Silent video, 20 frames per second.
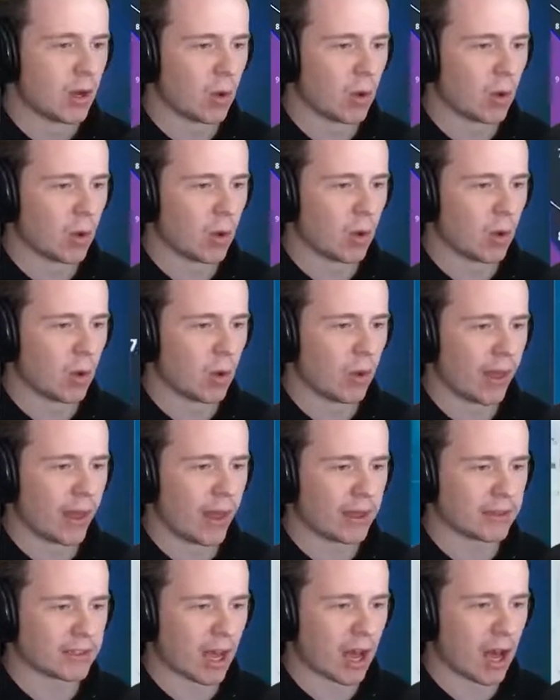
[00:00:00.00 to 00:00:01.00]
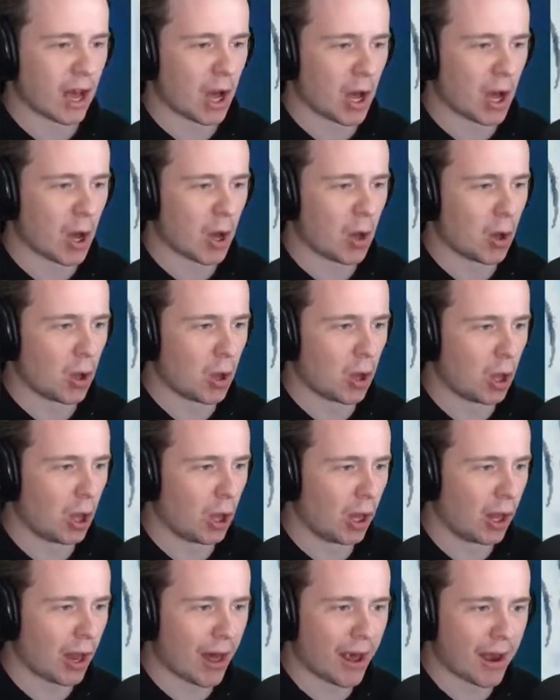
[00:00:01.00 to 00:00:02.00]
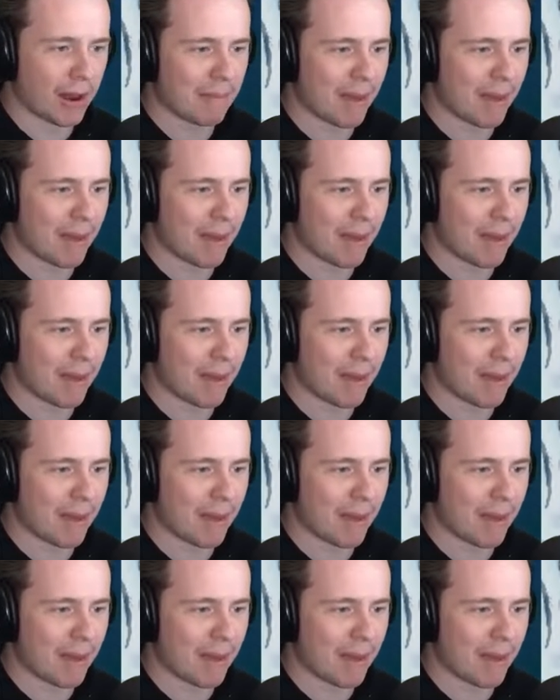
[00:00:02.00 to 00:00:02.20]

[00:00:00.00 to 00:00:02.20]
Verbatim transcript: Oh, there's a whole lot of